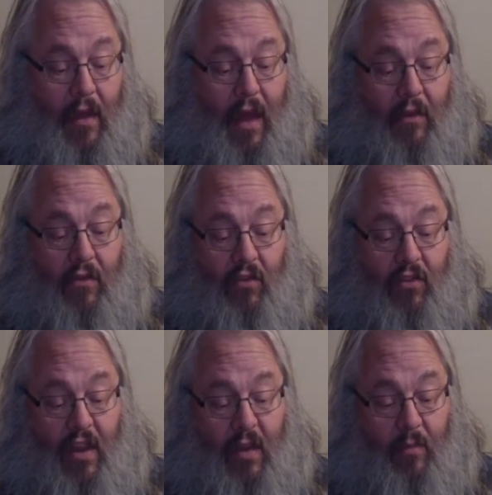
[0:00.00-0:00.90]
Dr.
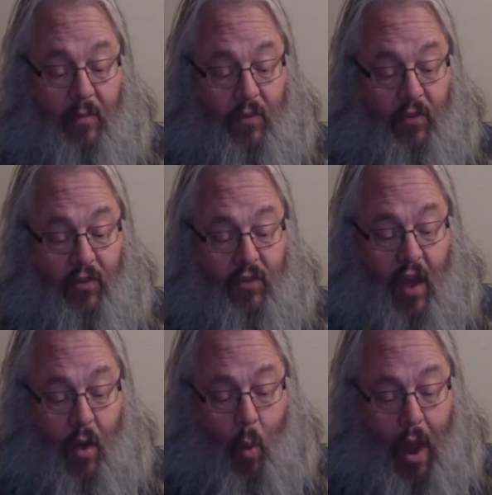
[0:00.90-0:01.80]
Tim's
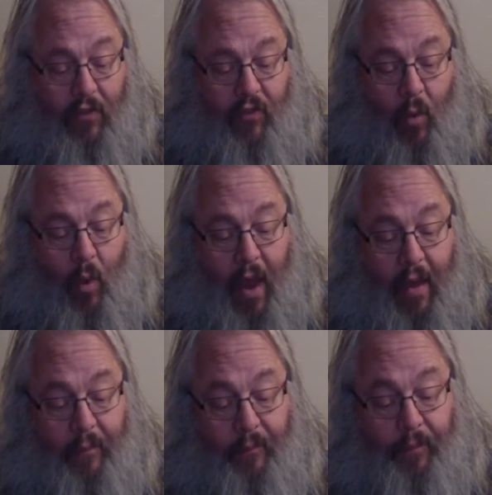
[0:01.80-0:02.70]
Waste
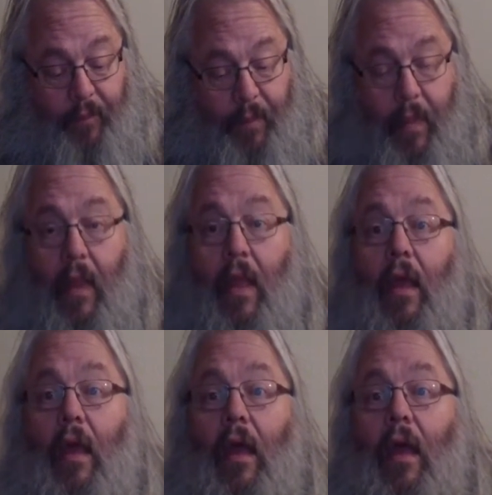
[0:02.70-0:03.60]
Away.
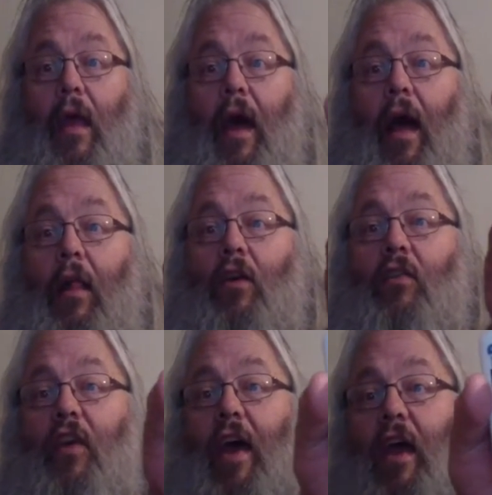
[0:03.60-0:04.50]

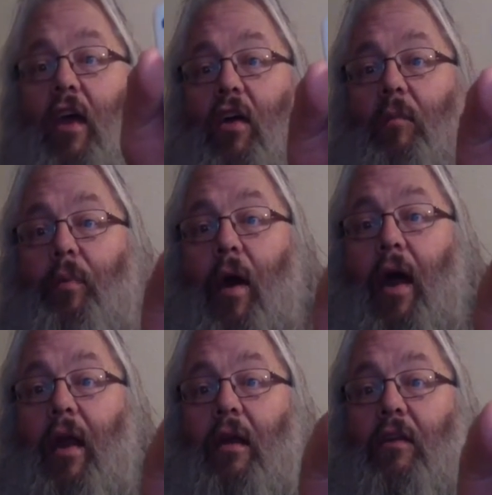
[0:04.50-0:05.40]
Looks like a good
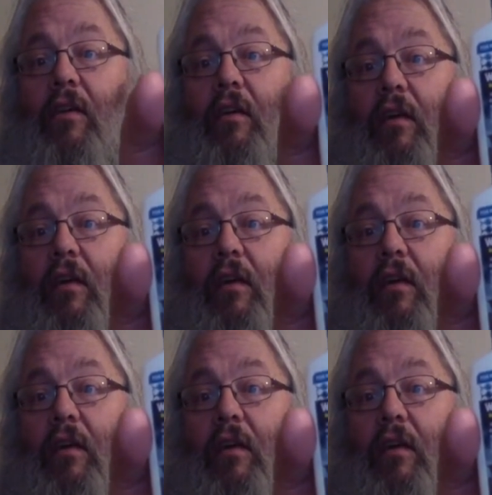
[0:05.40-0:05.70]
product.